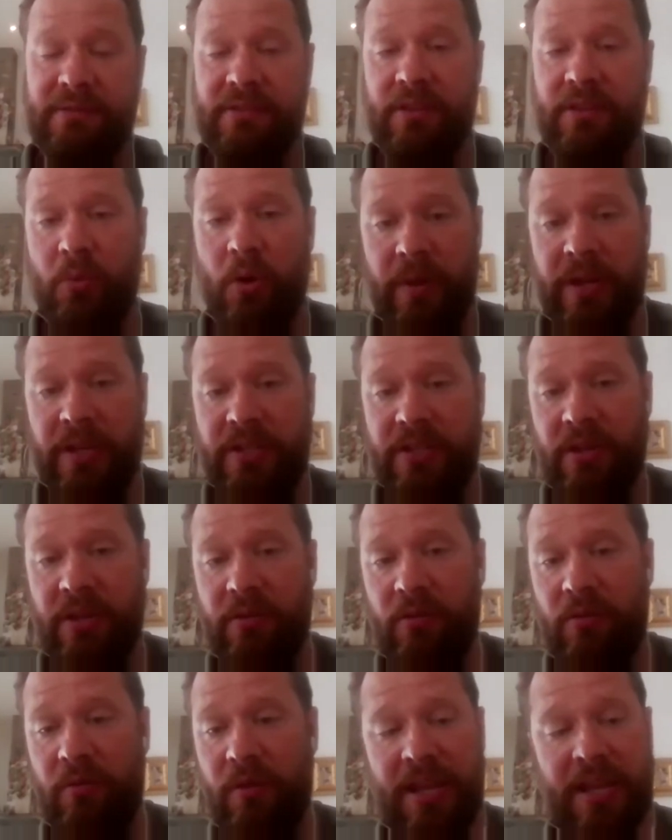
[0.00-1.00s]
So what we
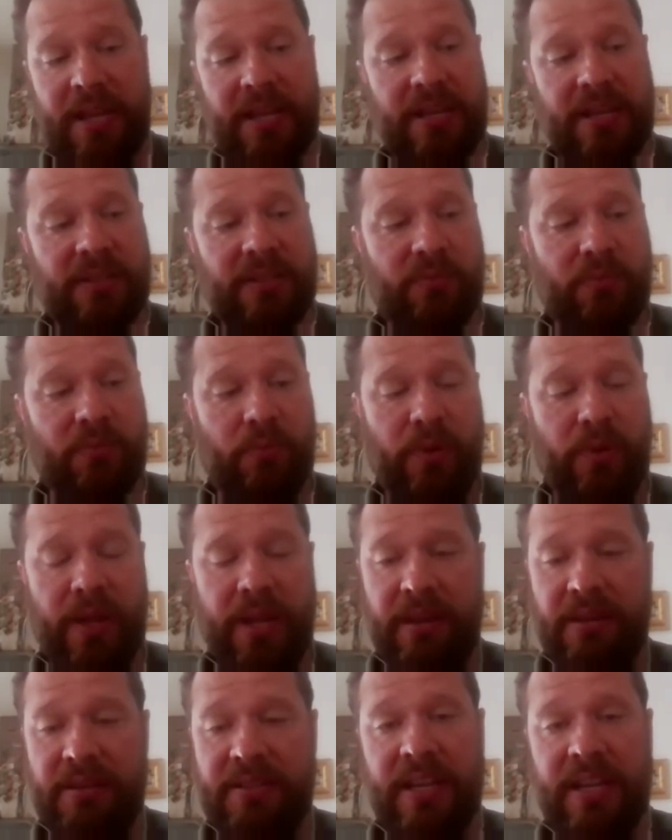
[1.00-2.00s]
do is
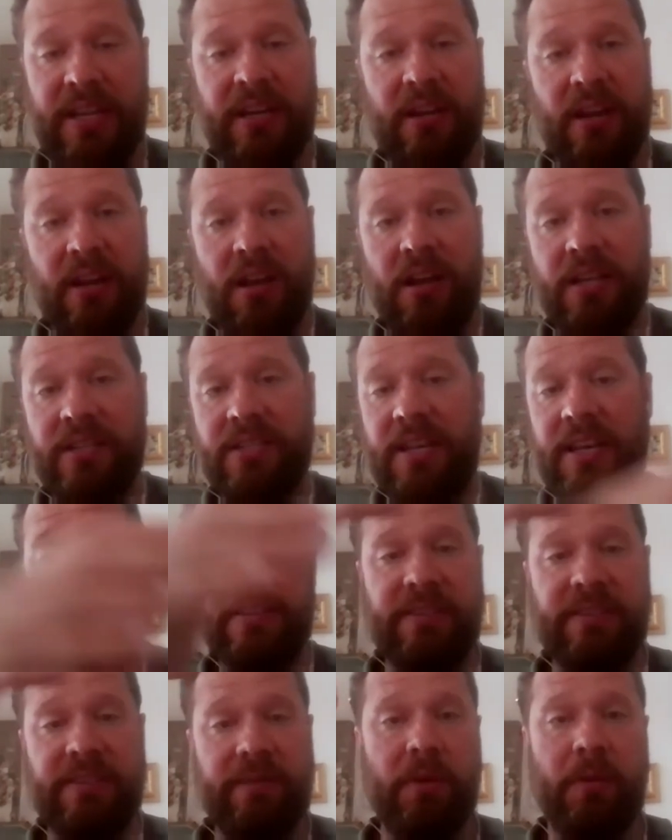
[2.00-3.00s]
we send our clients a
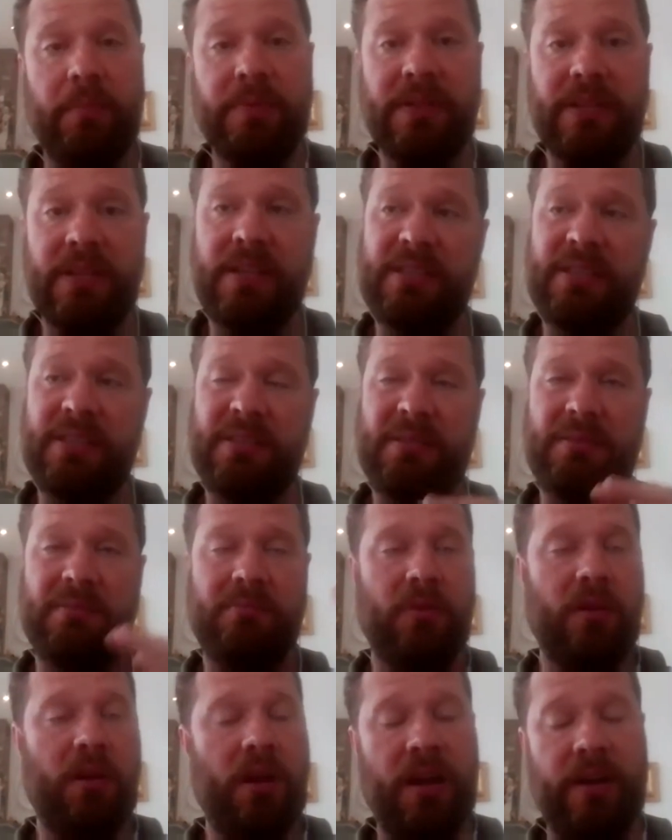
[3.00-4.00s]
list of properties,
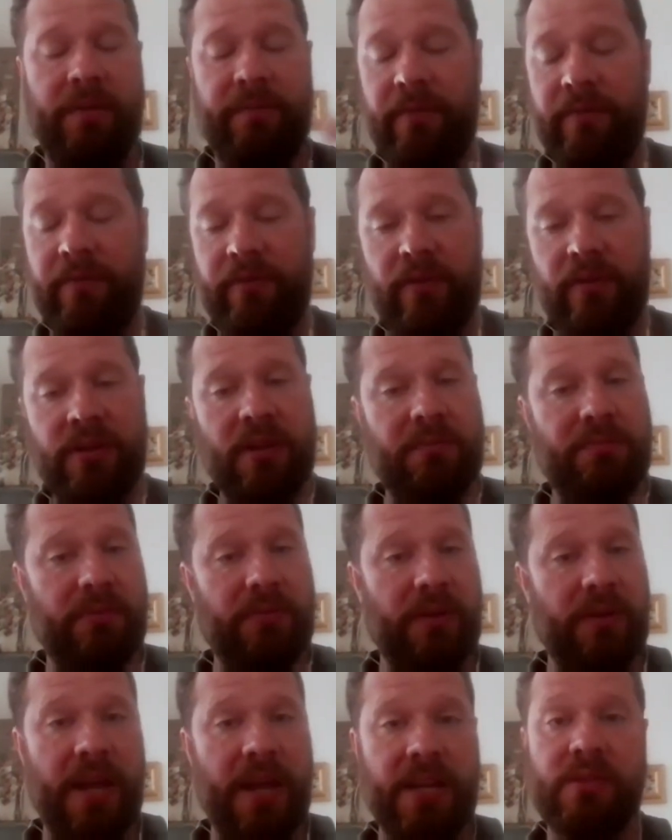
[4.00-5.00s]
or
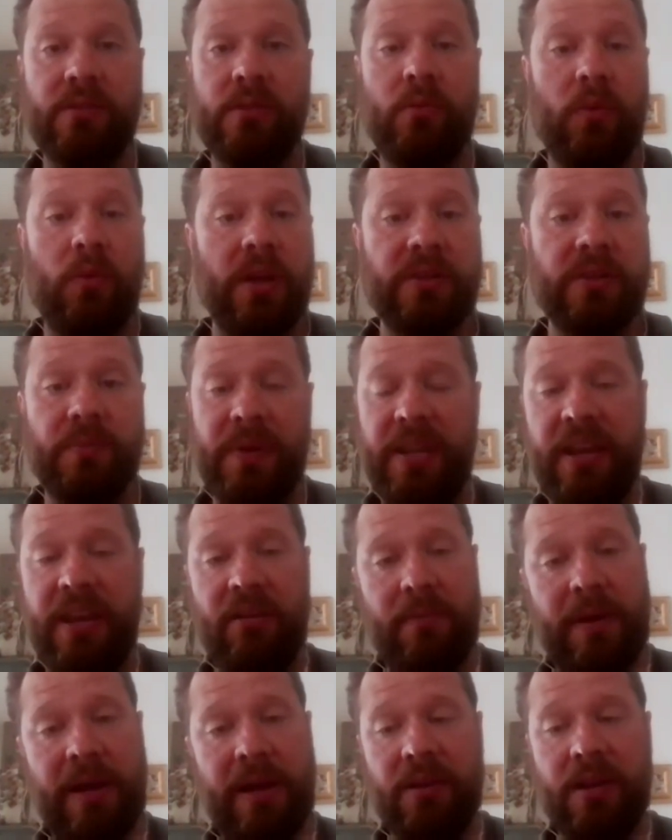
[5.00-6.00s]
ones we
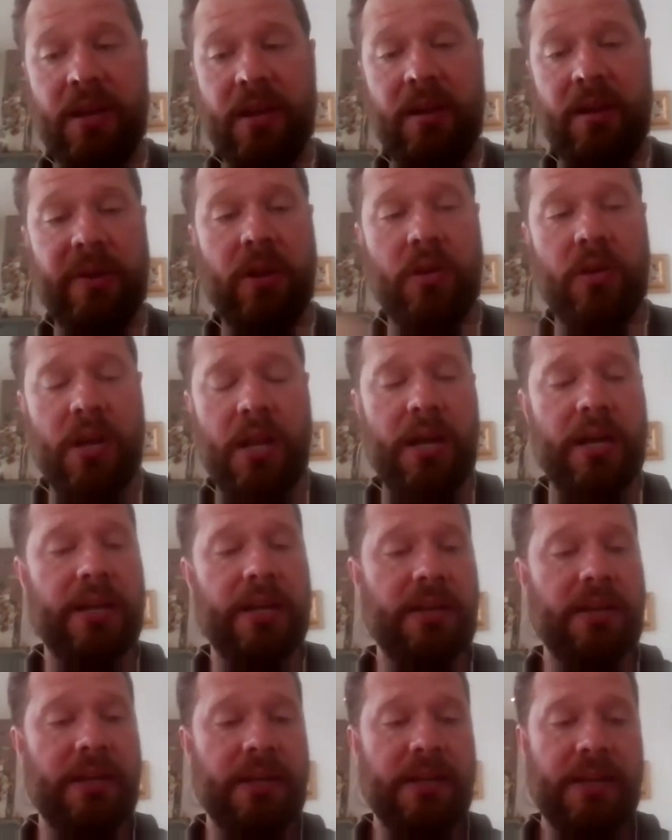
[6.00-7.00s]
hear about coming
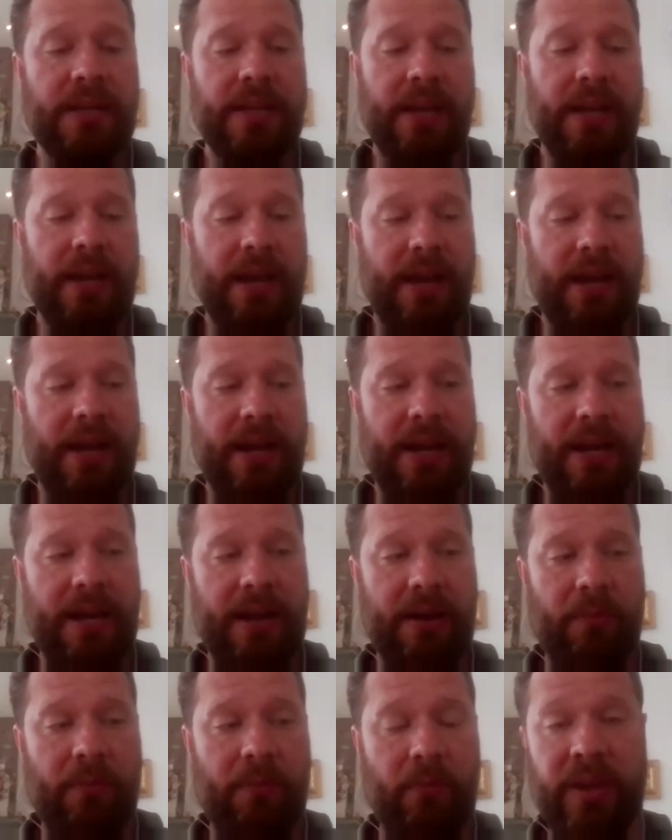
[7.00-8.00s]
online.
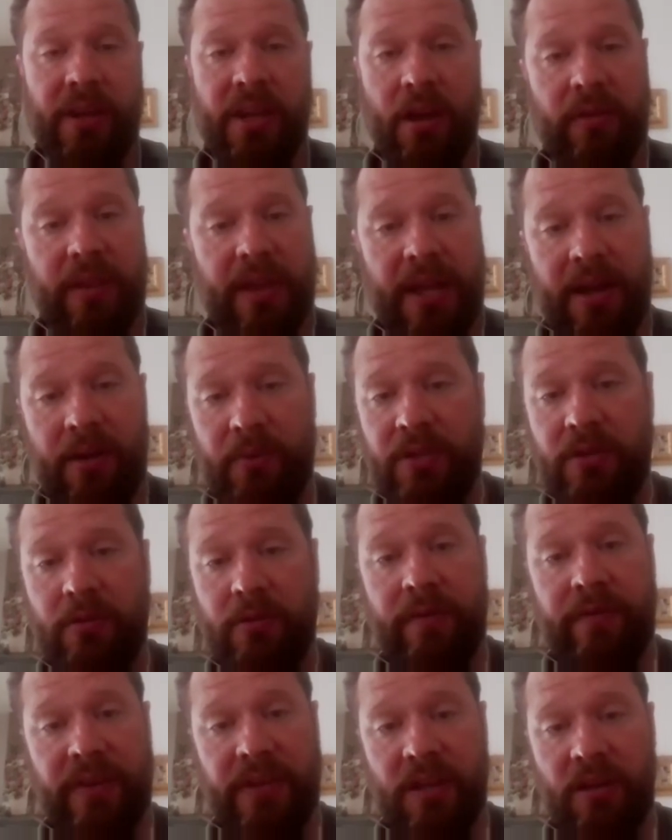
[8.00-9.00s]
We go there, we do
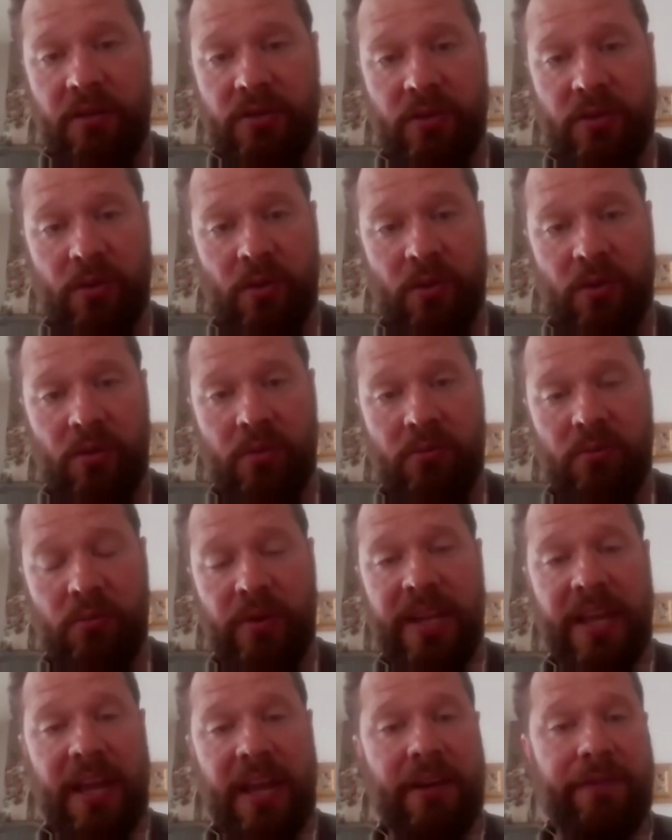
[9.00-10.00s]
a video tour,
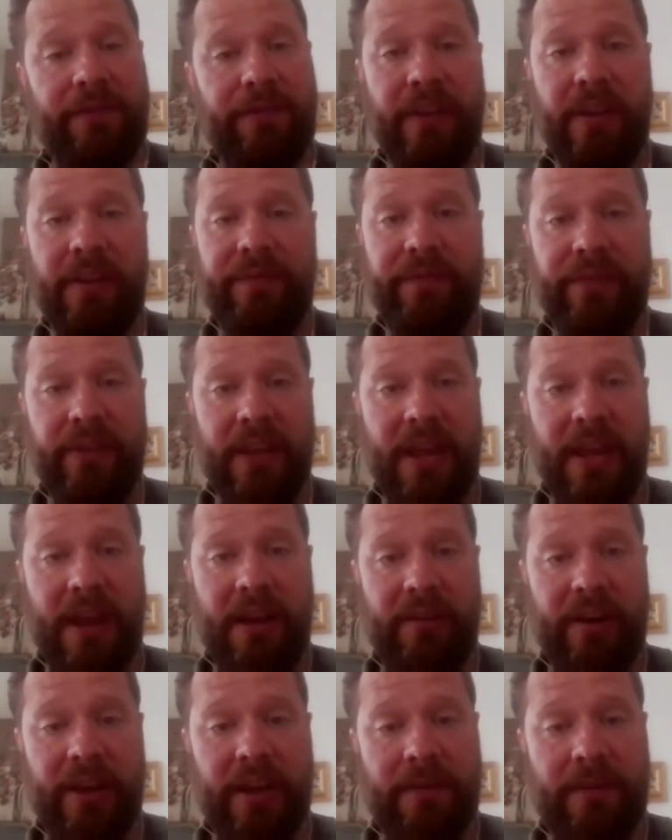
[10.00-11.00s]
we get a feel for the
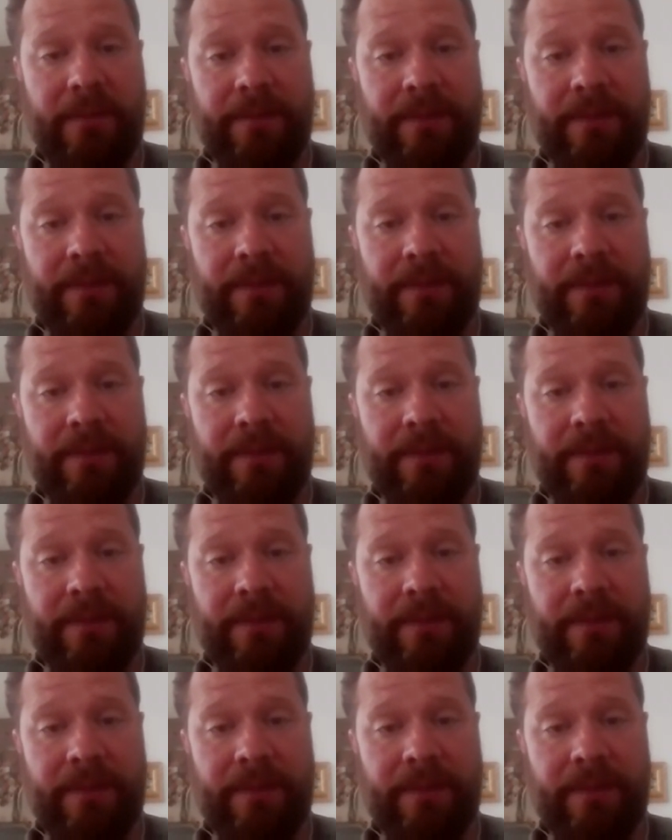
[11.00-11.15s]
area,